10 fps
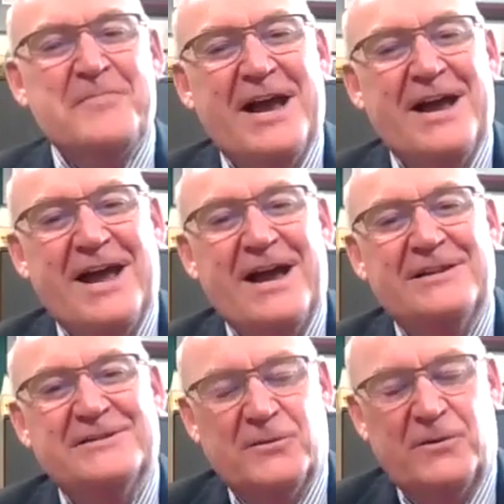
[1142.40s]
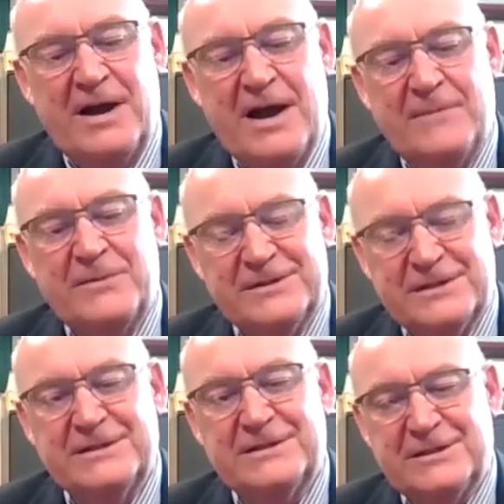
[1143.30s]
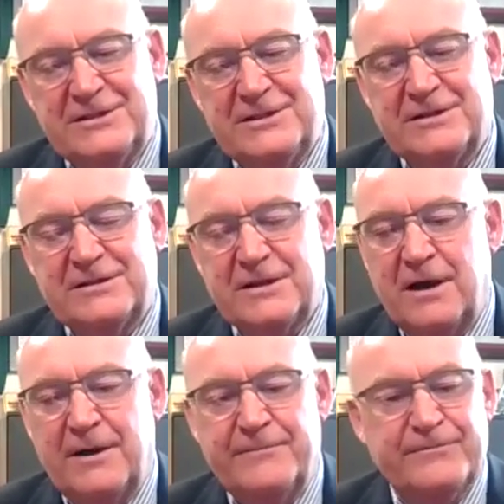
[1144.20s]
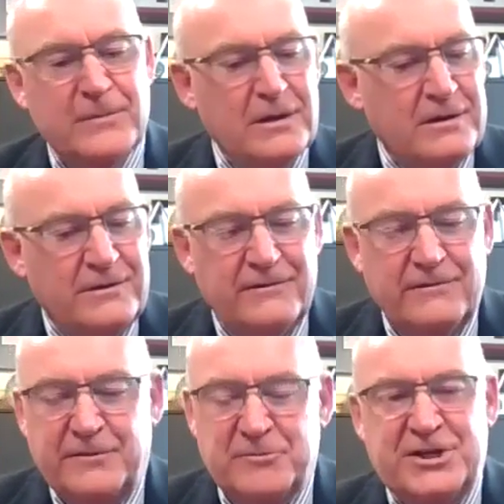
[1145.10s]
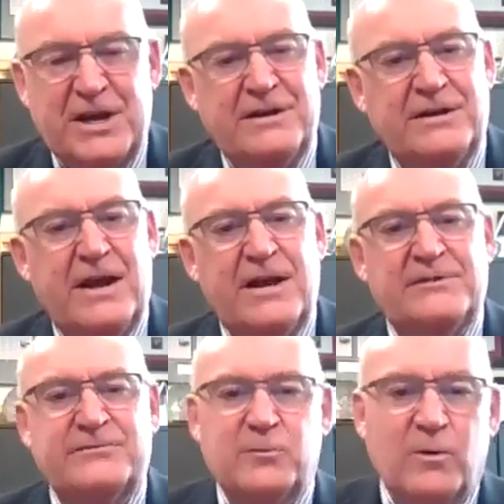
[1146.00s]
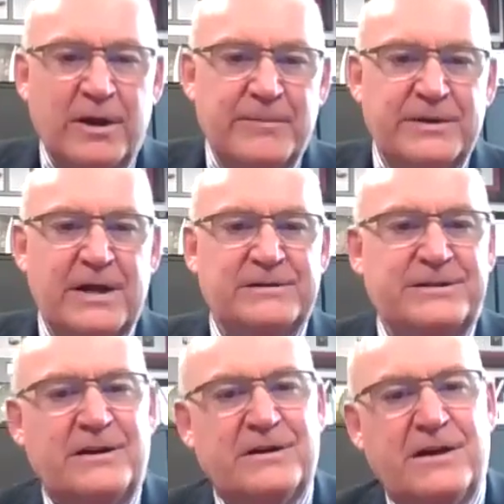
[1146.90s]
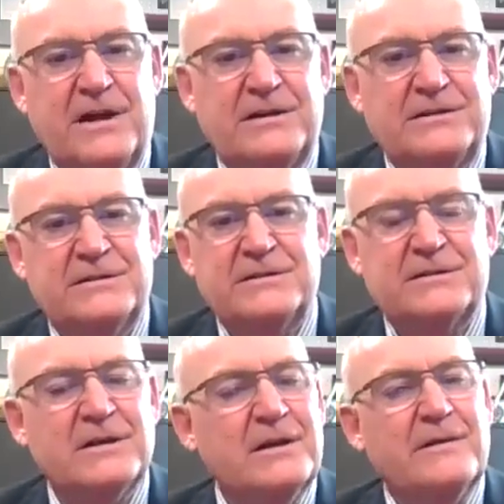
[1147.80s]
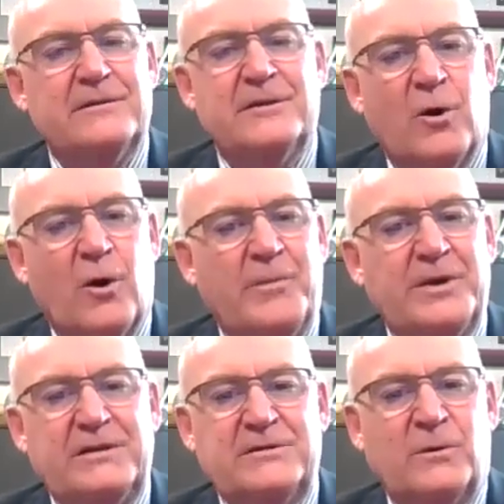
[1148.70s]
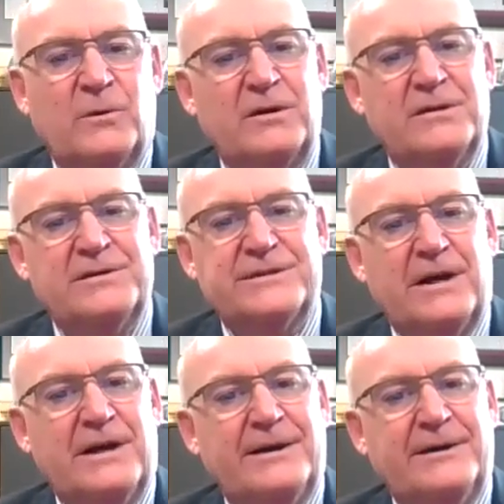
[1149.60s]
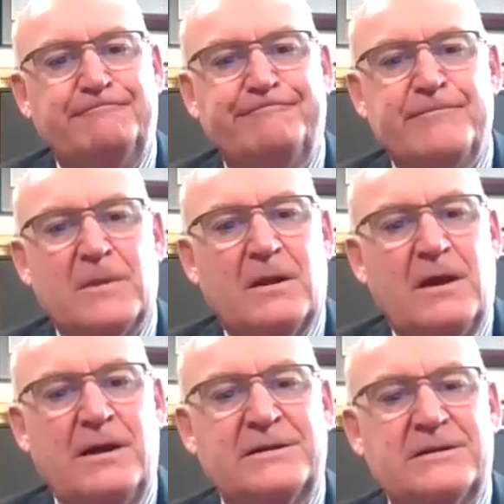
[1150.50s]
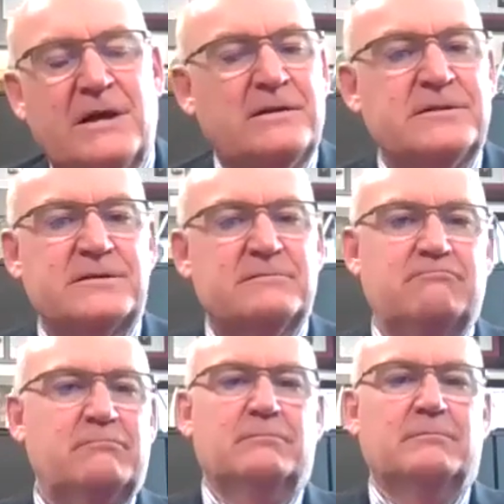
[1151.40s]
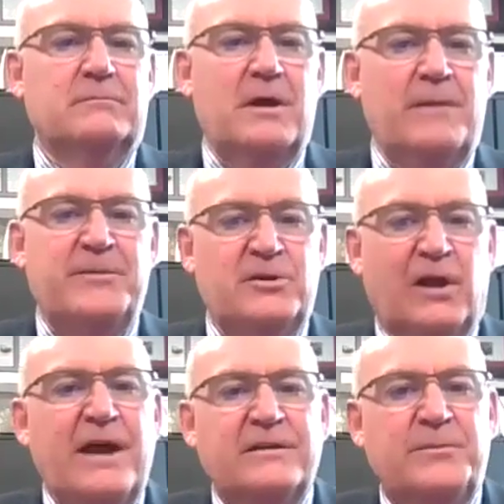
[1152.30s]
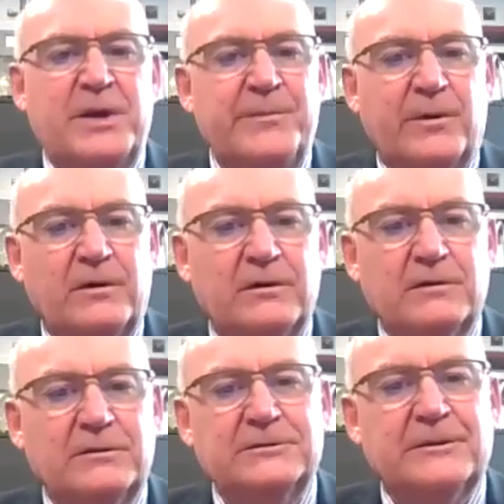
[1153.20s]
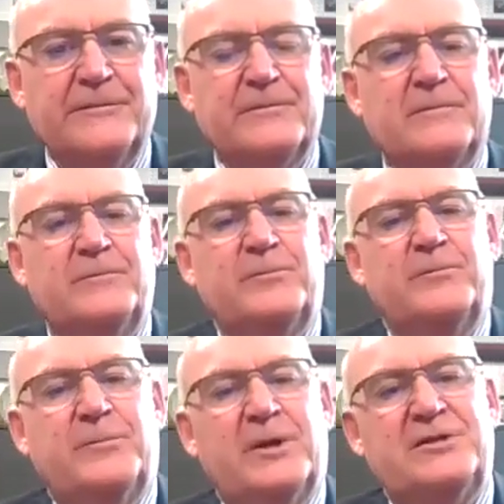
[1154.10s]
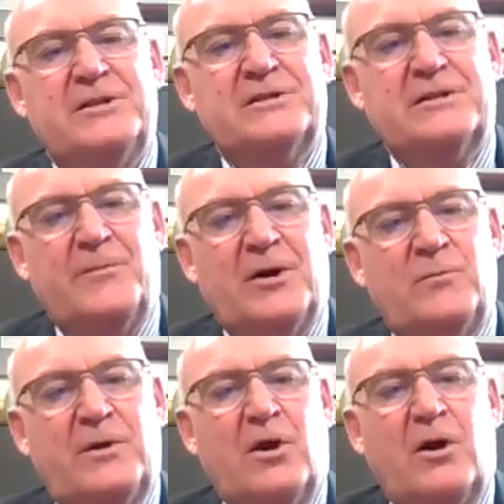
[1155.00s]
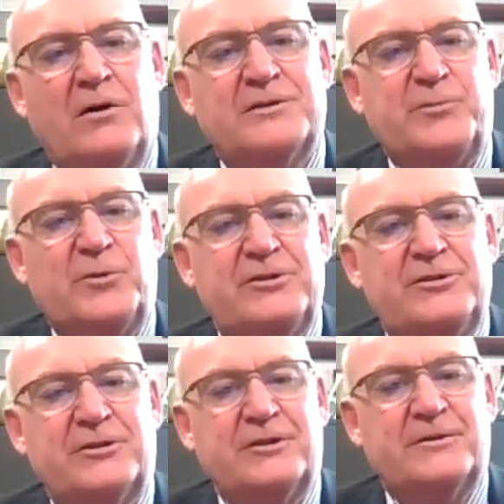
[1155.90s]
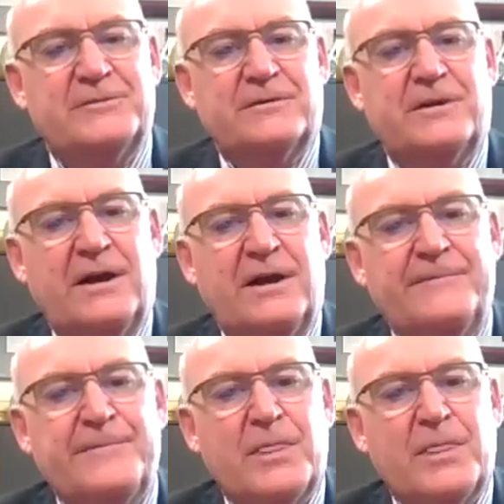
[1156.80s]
And so what happens is it's just from shaking hands, from going up and down staircases, opening doors. And it's I mean, you like the people, but it's just, come on, we all spread germs, okay?